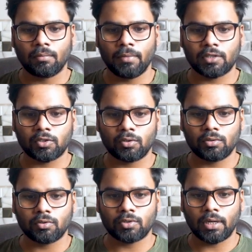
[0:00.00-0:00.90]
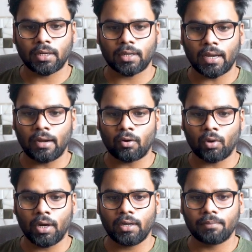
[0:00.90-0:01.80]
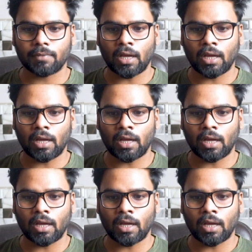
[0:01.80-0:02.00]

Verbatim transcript: Make sure to select Android,